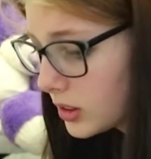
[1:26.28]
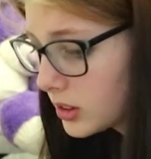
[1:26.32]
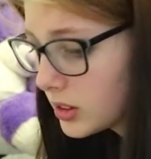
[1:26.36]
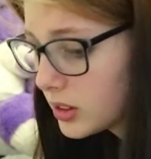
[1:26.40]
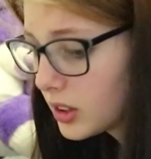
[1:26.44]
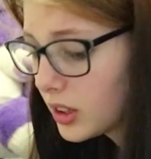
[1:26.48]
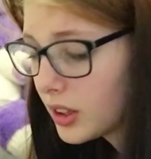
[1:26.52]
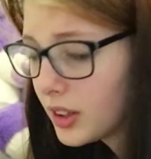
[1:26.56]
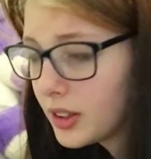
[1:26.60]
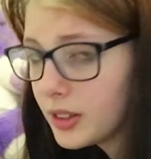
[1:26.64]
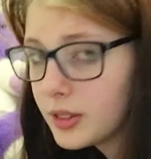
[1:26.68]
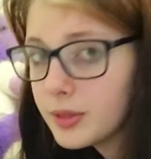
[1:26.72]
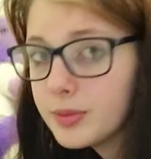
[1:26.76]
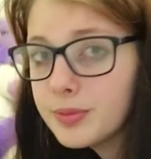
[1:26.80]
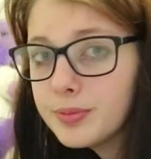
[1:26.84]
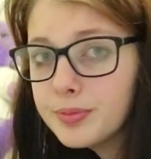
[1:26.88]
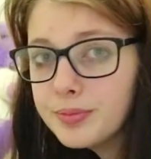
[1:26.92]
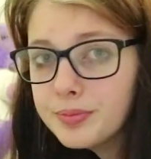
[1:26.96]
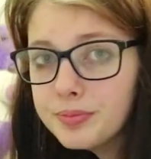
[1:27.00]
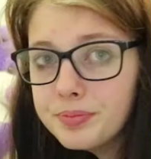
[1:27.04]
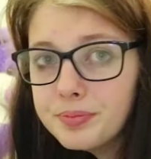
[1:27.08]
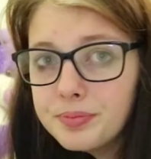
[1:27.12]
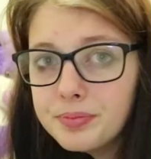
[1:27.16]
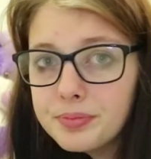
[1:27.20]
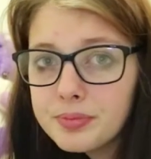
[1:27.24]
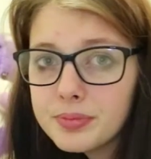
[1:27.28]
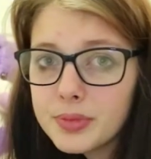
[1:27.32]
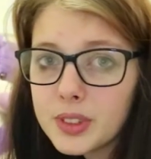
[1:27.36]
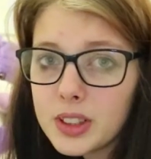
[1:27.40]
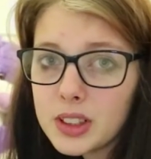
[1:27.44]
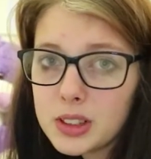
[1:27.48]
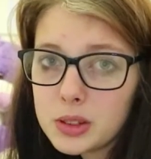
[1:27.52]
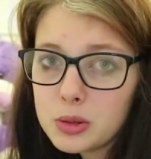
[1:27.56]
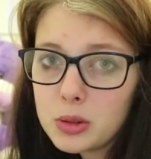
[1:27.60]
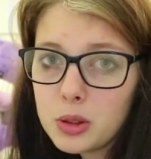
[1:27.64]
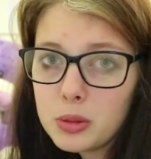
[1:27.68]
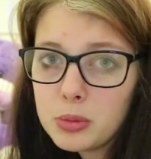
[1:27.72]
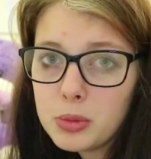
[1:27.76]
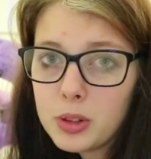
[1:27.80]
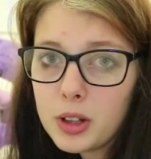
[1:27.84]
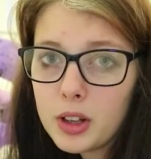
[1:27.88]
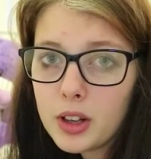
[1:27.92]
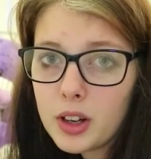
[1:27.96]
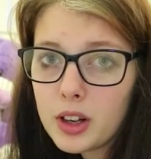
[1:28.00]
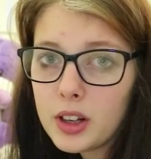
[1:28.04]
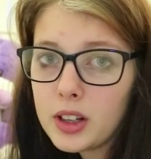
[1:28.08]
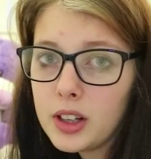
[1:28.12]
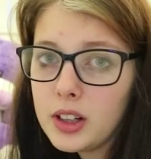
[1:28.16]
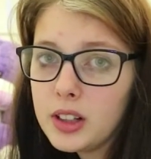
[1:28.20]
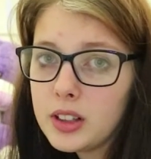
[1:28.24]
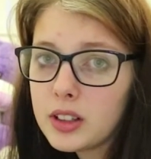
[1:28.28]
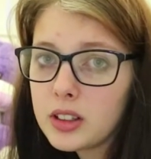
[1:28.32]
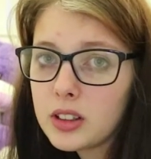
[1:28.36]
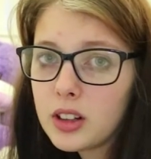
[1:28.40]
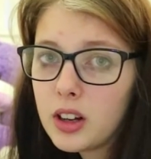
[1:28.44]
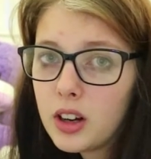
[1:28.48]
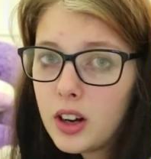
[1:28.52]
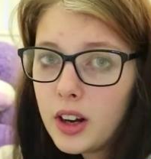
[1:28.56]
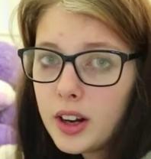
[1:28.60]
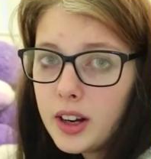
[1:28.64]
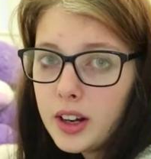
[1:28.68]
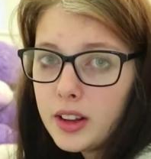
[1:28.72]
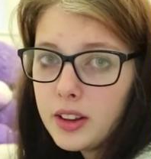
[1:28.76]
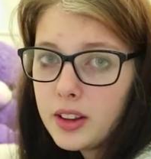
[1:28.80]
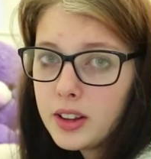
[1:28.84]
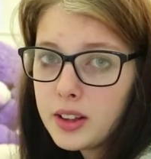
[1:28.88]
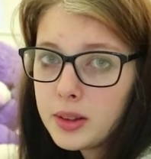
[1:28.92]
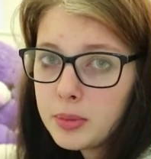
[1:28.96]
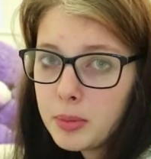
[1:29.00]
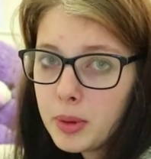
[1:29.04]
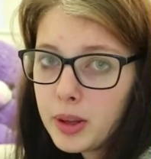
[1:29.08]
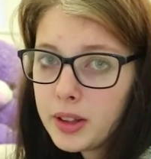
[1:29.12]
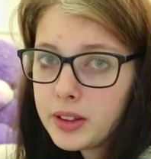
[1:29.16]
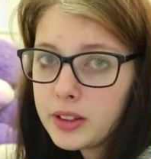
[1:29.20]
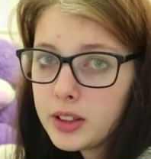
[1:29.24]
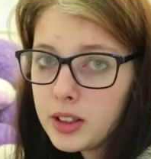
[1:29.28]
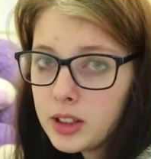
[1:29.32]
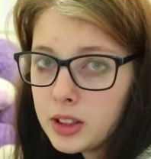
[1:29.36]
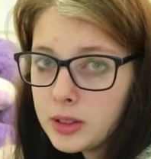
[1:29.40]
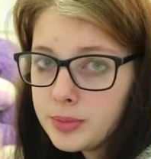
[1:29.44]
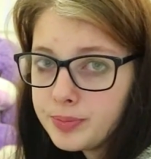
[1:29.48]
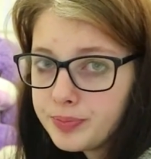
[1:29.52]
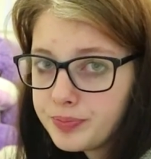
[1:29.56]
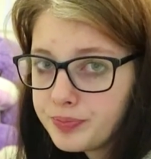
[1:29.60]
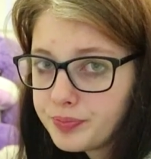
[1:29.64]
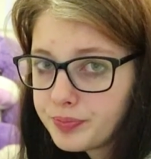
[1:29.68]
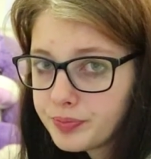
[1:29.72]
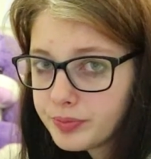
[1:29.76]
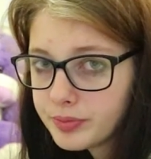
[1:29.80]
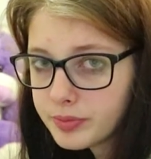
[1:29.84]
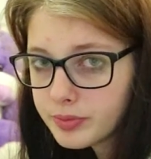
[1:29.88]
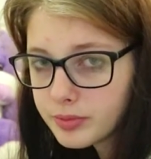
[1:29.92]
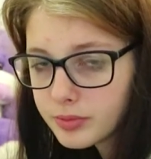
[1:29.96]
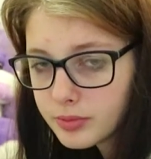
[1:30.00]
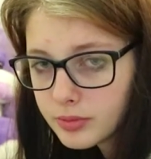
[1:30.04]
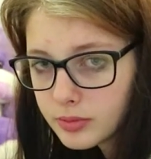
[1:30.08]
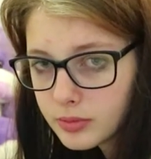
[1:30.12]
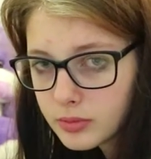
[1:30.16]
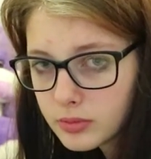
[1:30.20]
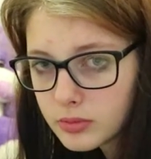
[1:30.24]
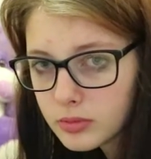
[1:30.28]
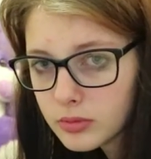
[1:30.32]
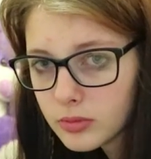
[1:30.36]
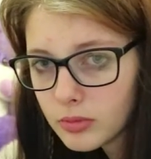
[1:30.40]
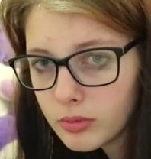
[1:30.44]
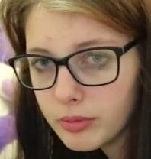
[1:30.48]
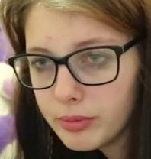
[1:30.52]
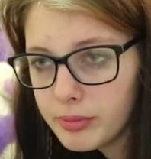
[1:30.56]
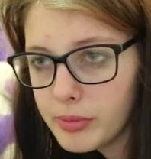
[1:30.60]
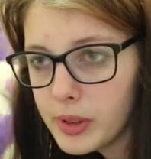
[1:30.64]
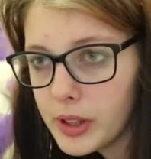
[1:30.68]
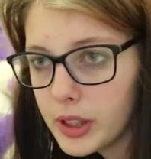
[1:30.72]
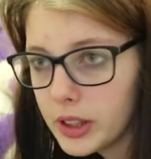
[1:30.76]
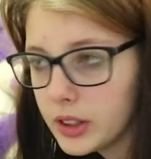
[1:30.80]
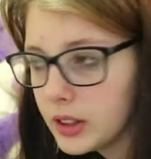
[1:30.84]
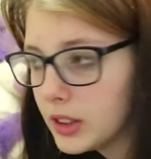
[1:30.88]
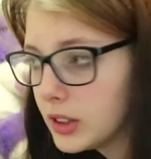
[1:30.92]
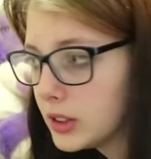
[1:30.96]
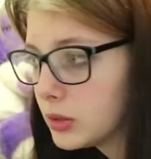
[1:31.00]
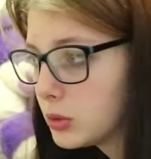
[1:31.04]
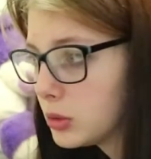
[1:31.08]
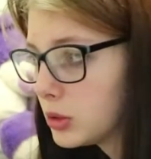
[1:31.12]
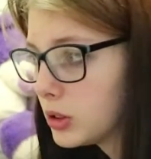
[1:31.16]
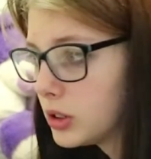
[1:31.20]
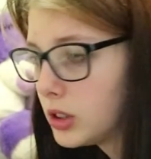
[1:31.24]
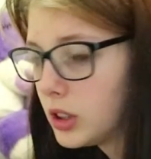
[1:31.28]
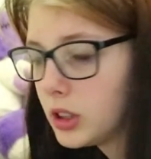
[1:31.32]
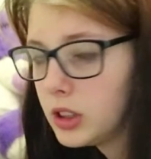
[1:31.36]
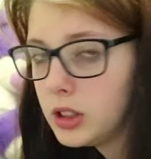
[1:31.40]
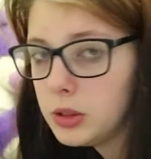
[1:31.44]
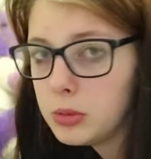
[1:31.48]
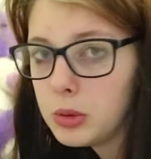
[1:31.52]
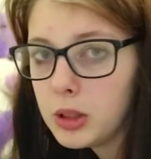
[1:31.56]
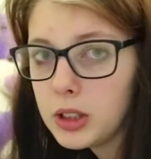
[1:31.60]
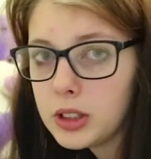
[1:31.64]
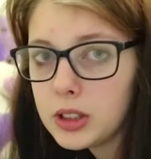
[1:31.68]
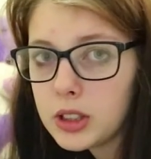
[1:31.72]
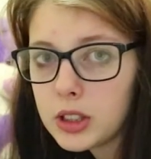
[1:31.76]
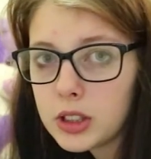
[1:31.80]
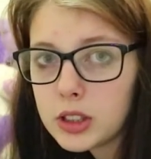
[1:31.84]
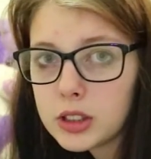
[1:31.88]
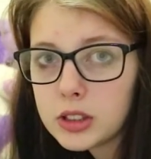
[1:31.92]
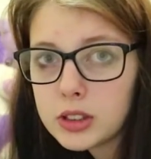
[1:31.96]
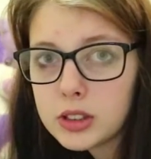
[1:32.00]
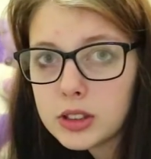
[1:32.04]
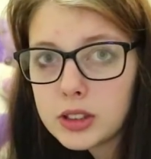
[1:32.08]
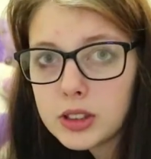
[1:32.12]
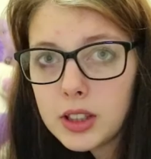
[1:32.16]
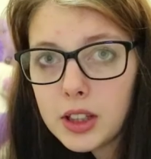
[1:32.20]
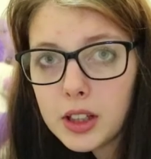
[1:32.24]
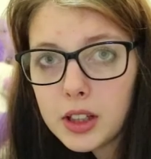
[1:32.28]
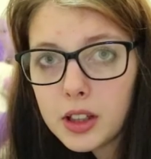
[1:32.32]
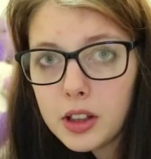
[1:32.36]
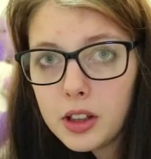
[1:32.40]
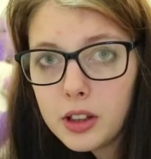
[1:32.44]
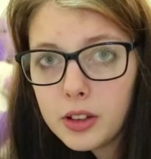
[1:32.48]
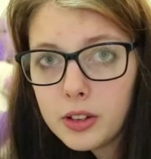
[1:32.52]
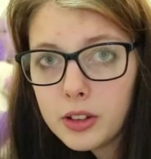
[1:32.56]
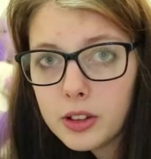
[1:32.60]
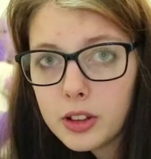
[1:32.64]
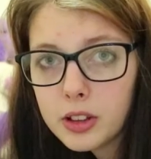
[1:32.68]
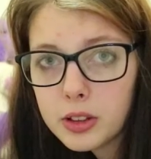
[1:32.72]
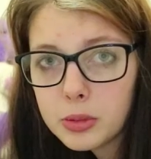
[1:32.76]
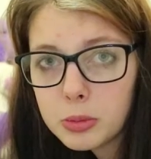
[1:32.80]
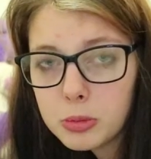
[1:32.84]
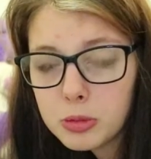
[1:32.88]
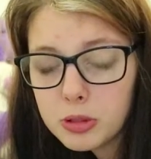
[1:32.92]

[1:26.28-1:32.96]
So that's what I'm doing. I need to tidy this mess up. But this was the only place I could stick you this